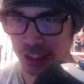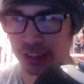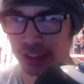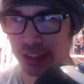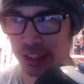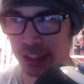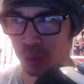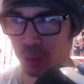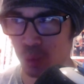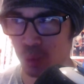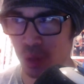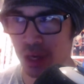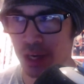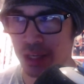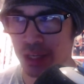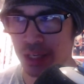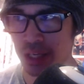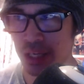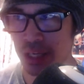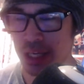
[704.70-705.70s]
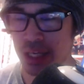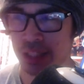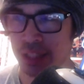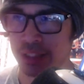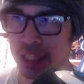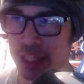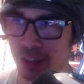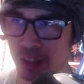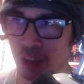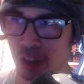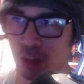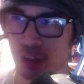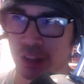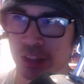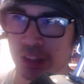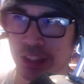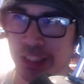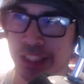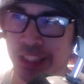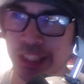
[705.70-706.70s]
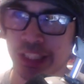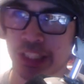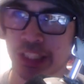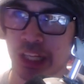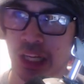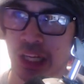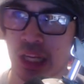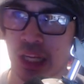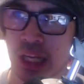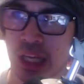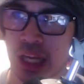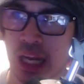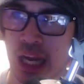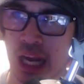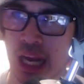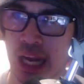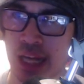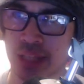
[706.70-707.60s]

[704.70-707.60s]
the one that cursed Eda. And